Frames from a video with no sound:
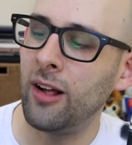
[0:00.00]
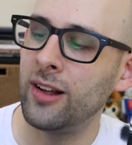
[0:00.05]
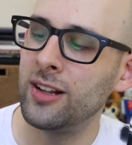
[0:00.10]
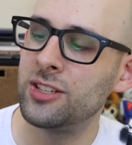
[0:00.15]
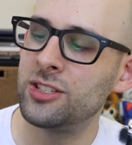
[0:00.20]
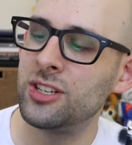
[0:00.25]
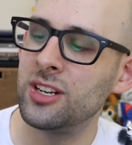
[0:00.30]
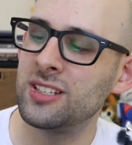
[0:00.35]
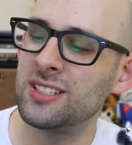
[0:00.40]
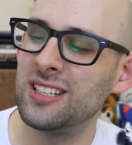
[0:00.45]

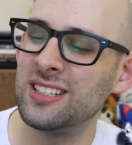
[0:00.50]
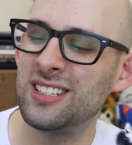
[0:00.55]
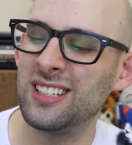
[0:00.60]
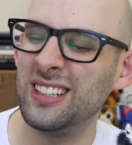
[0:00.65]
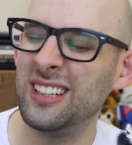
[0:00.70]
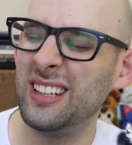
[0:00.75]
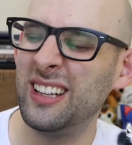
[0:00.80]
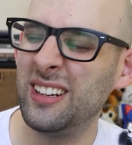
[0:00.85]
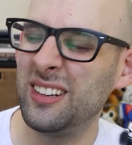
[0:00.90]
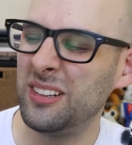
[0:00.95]
it's a
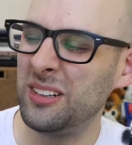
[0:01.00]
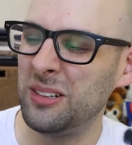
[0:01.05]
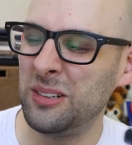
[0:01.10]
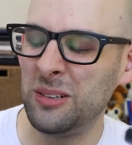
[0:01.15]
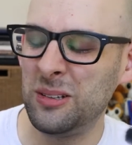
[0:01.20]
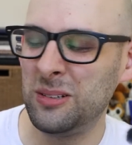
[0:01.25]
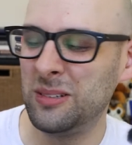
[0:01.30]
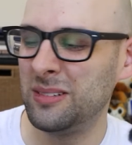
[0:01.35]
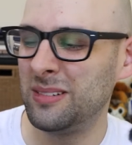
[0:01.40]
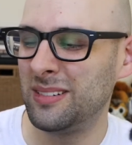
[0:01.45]

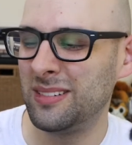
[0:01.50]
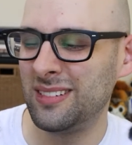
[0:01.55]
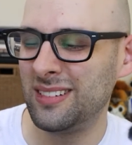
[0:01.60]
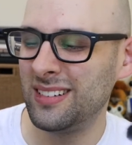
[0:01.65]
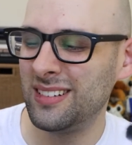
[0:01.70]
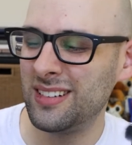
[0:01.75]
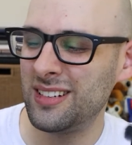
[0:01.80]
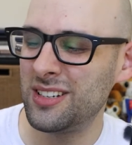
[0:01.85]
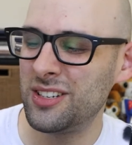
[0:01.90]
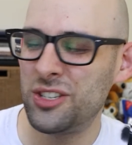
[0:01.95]
little
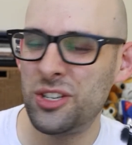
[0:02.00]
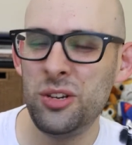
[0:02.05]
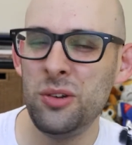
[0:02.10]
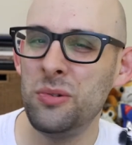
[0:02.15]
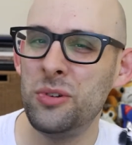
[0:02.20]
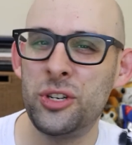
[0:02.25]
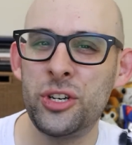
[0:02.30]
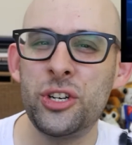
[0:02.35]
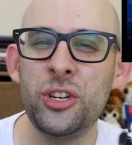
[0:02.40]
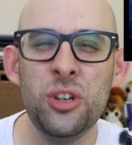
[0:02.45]
too
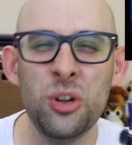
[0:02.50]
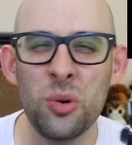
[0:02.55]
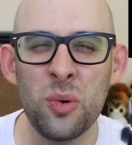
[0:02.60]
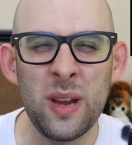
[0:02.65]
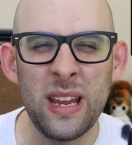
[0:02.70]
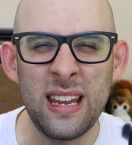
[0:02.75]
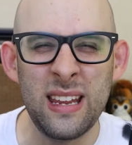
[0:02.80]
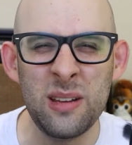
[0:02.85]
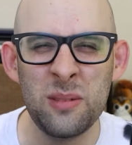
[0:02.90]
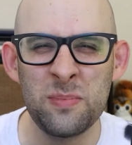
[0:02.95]

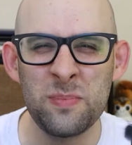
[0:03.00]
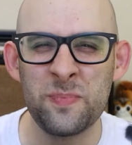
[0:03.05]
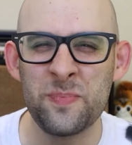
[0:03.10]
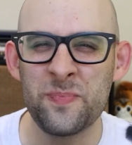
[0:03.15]
chewy.